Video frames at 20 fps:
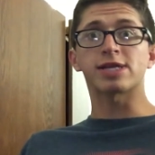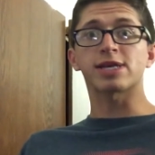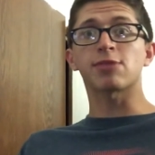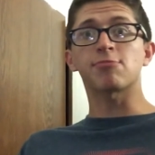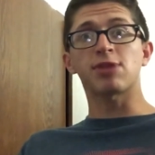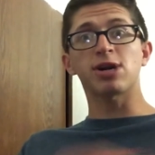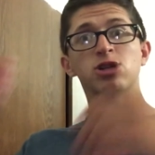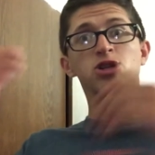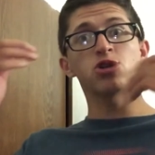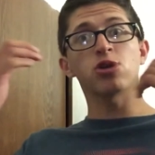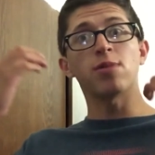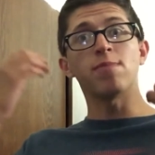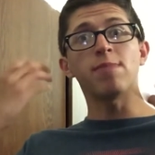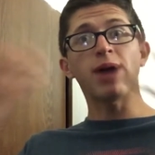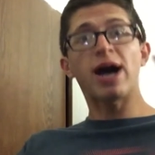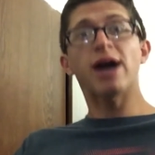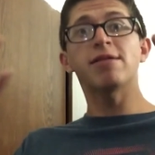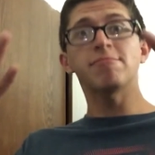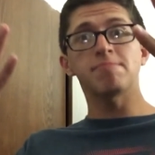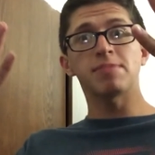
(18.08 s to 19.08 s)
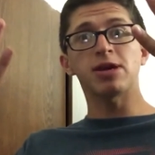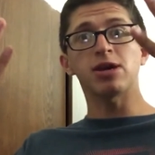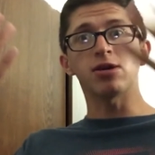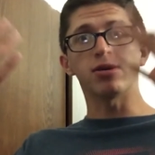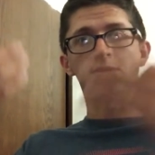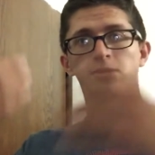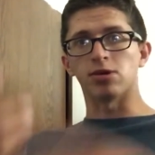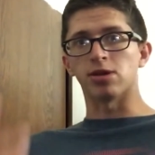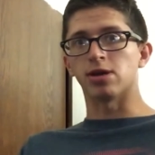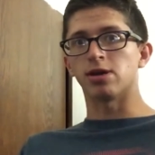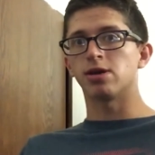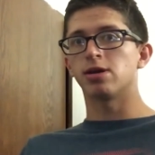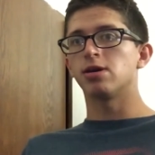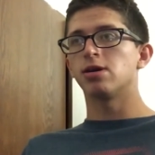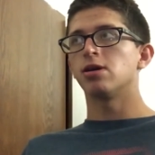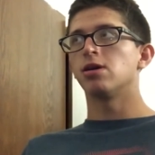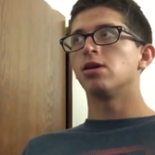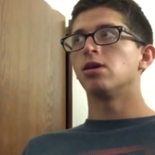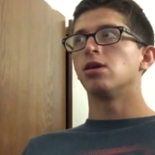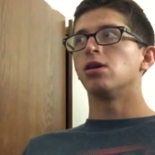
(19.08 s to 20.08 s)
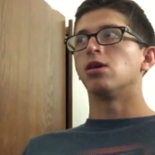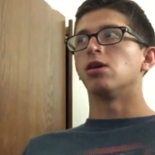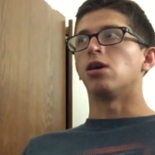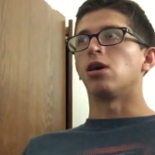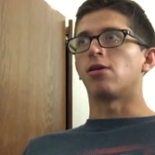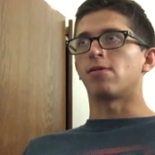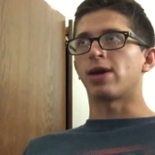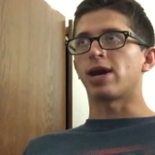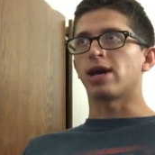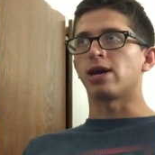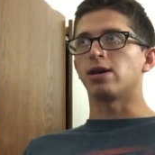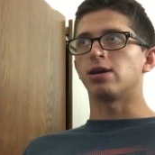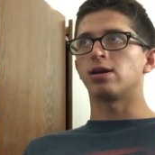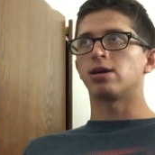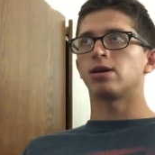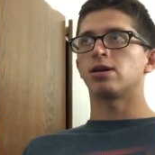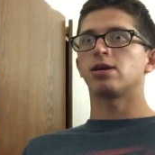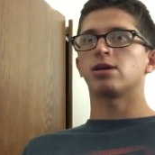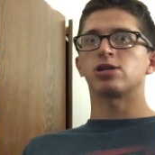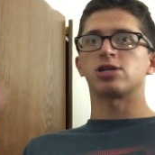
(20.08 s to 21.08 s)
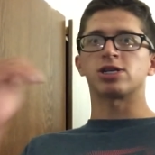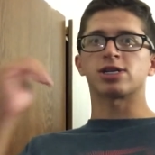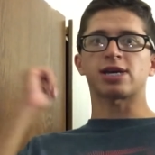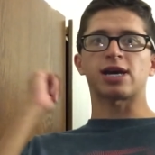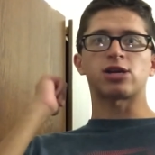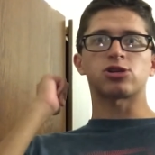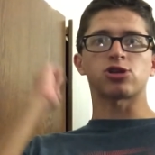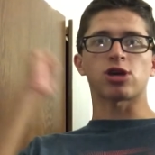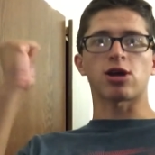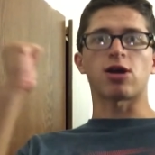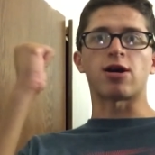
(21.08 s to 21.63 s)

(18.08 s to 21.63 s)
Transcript: It's like walking through a minefield. Alright, just gotta try